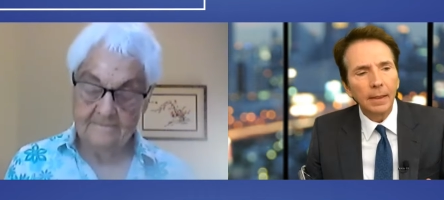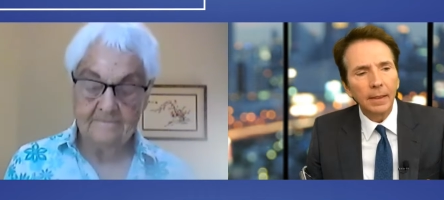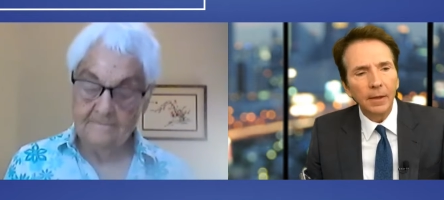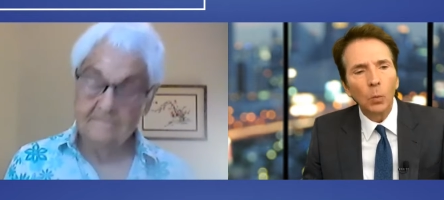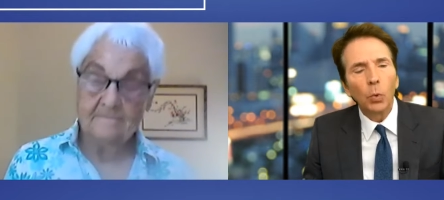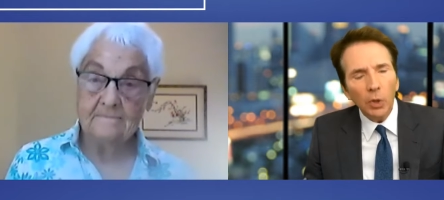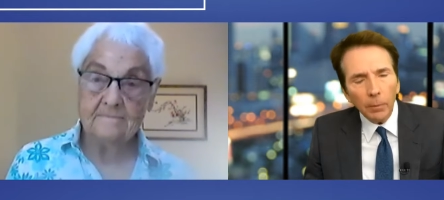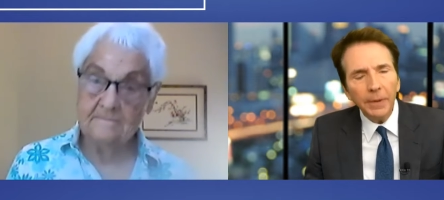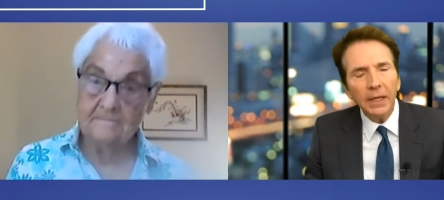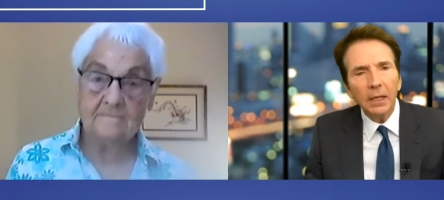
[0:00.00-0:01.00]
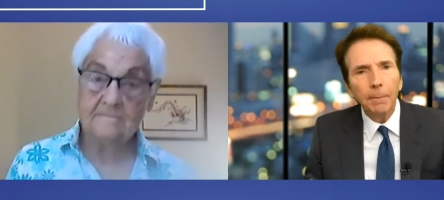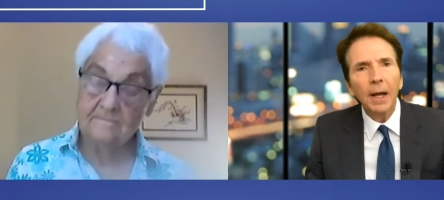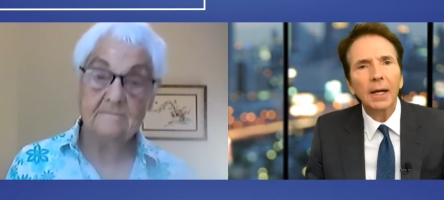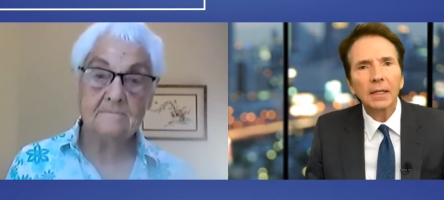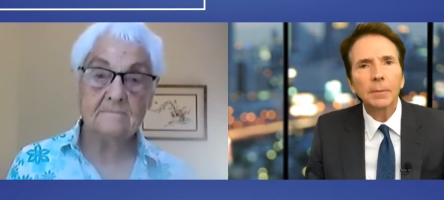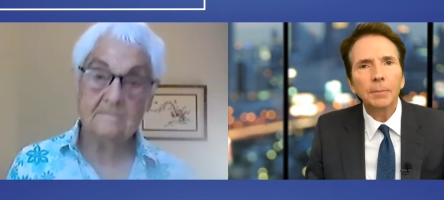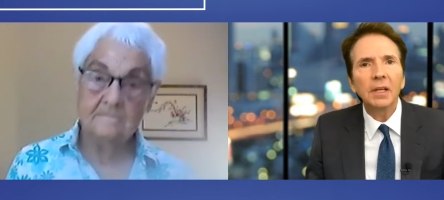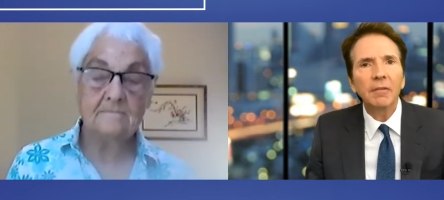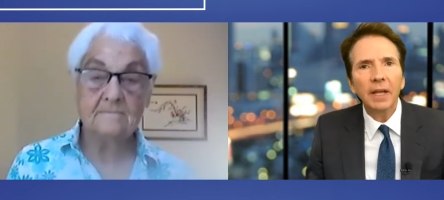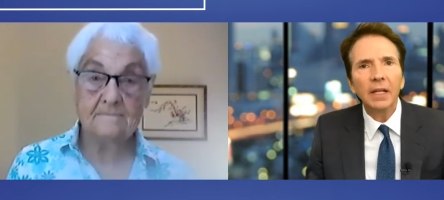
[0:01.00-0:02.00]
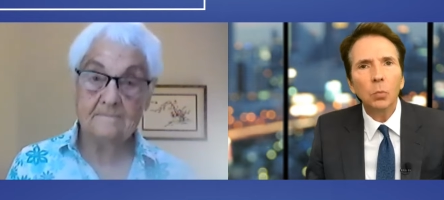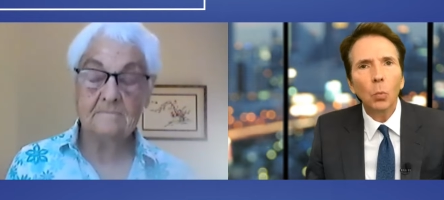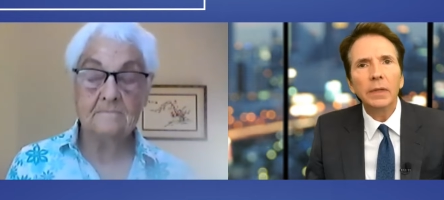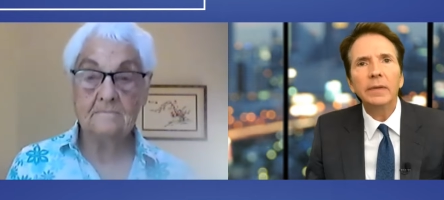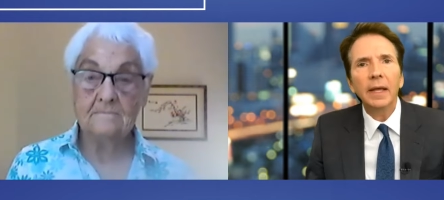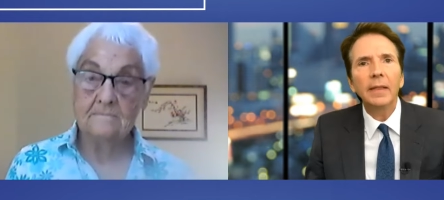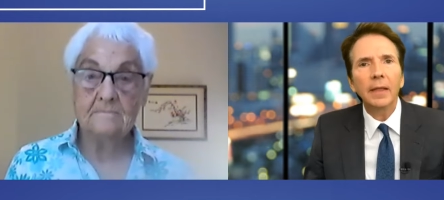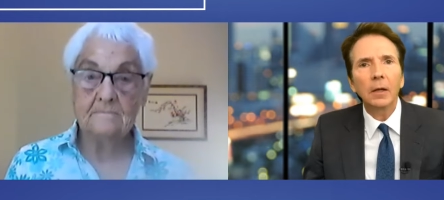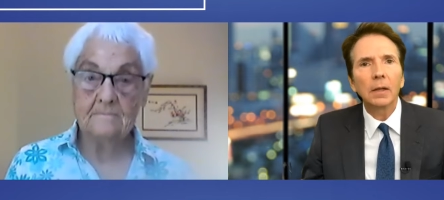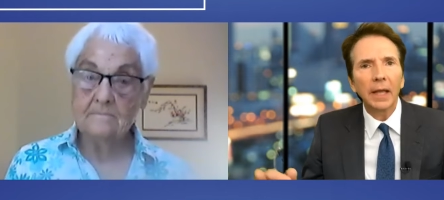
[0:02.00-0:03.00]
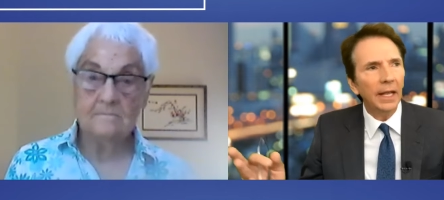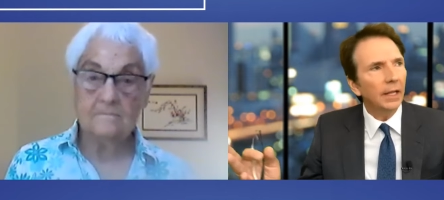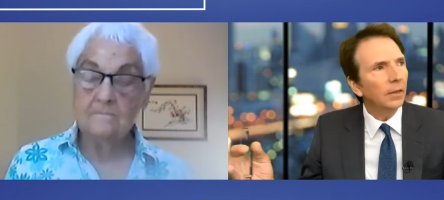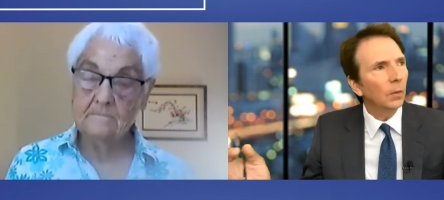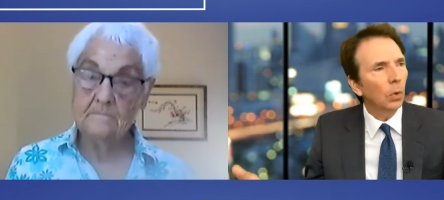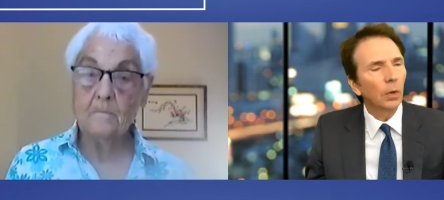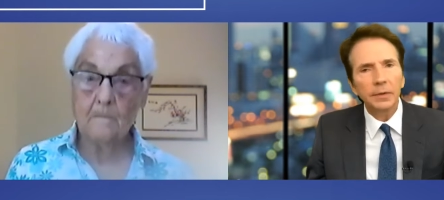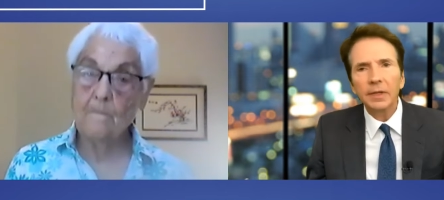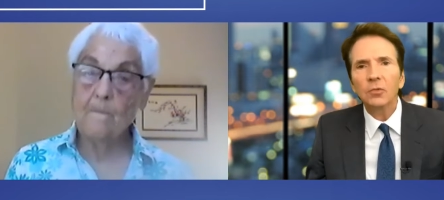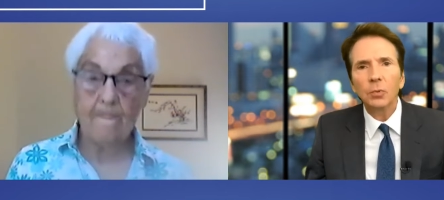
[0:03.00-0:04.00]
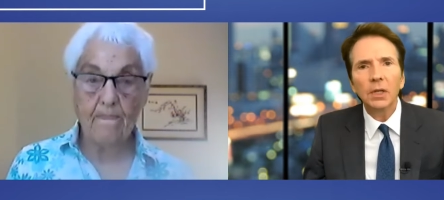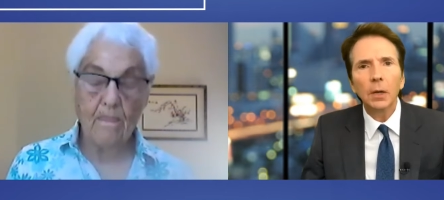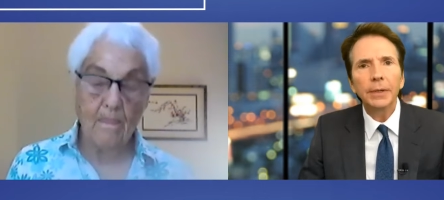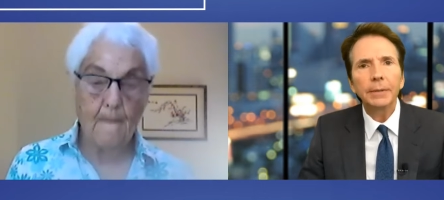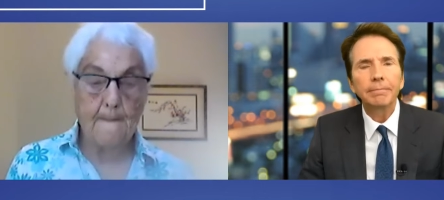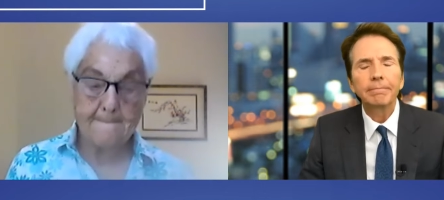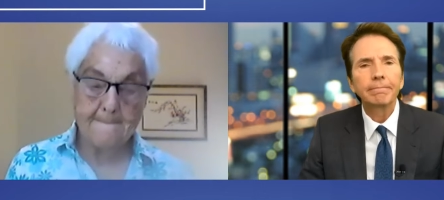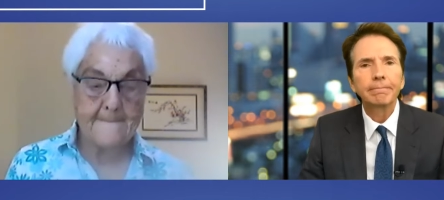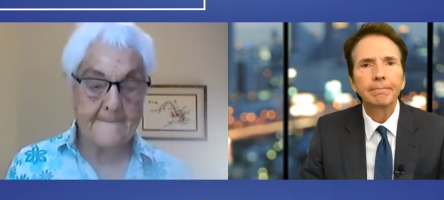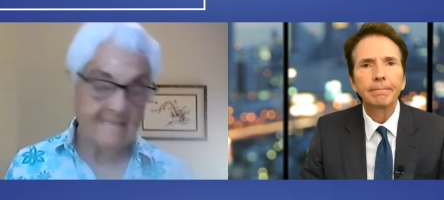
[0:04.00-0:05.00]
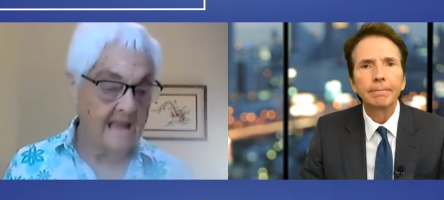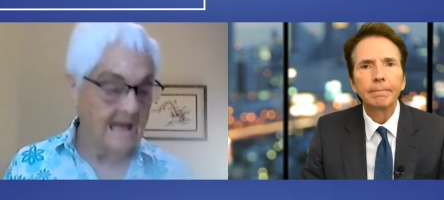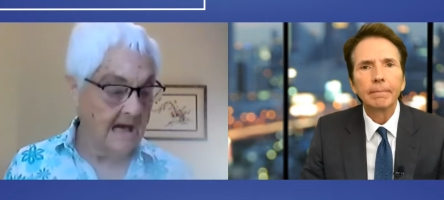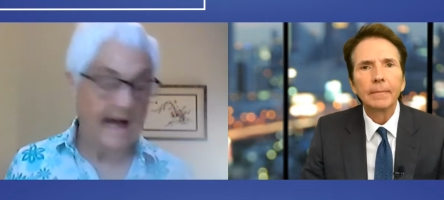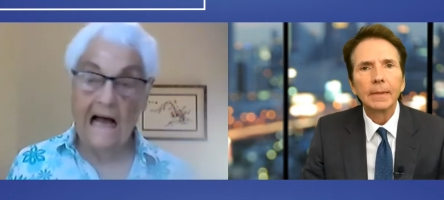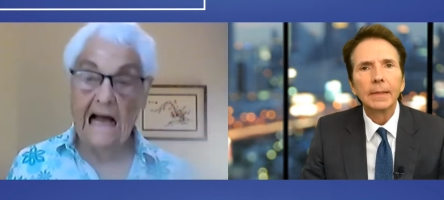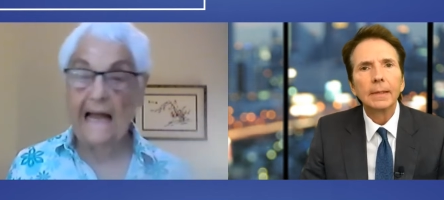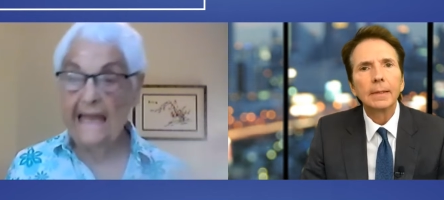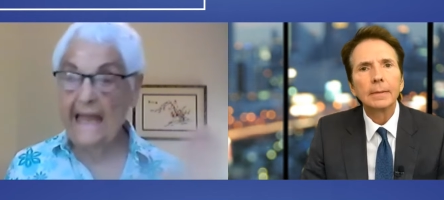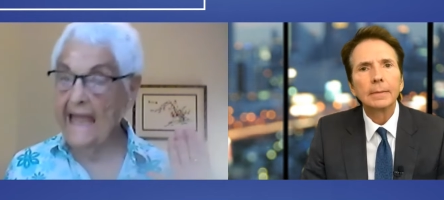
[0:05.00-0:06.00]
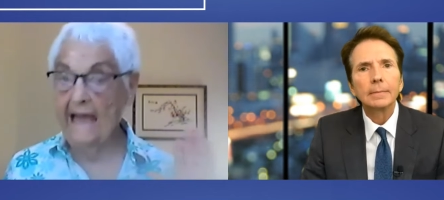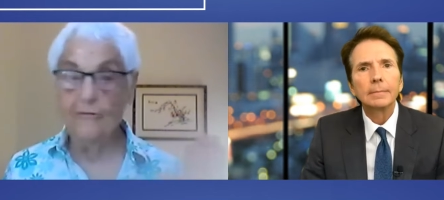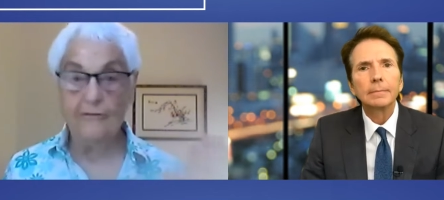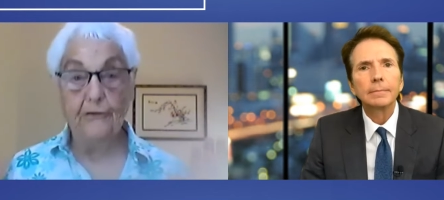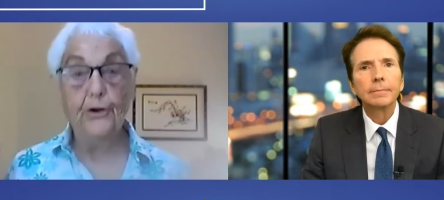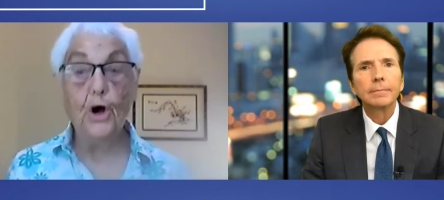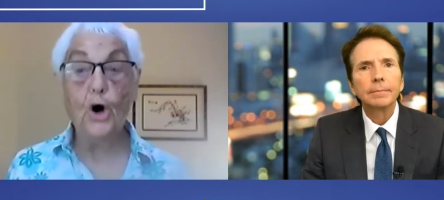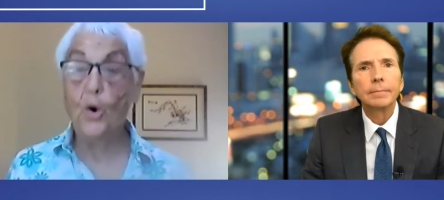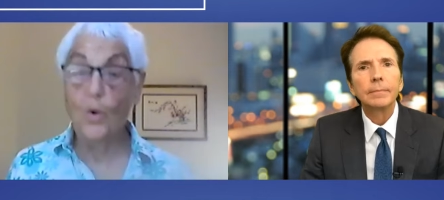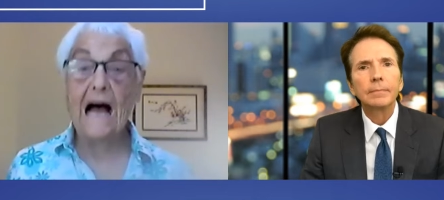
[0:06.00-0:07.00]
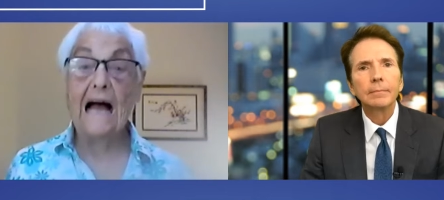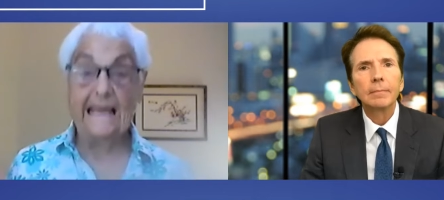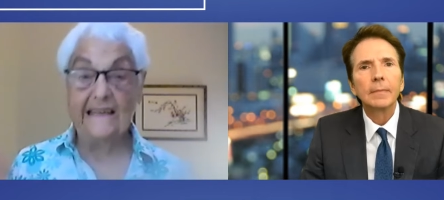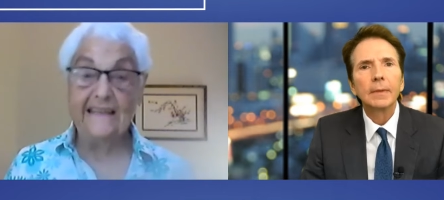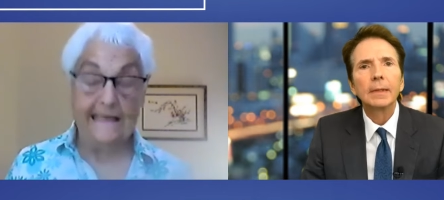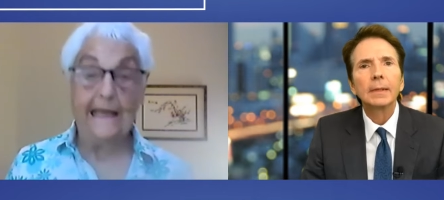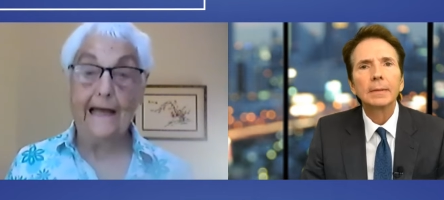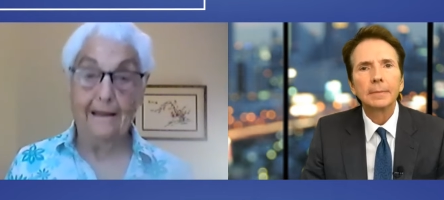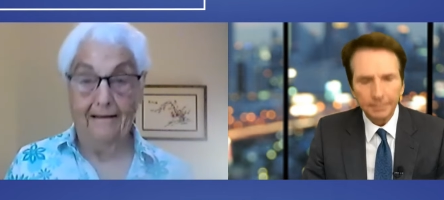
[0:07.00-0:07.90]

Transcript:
Speaker 1: there will be an apocalyptic event one day that'll end the world as we know it?
Speaker 2: I have no idea.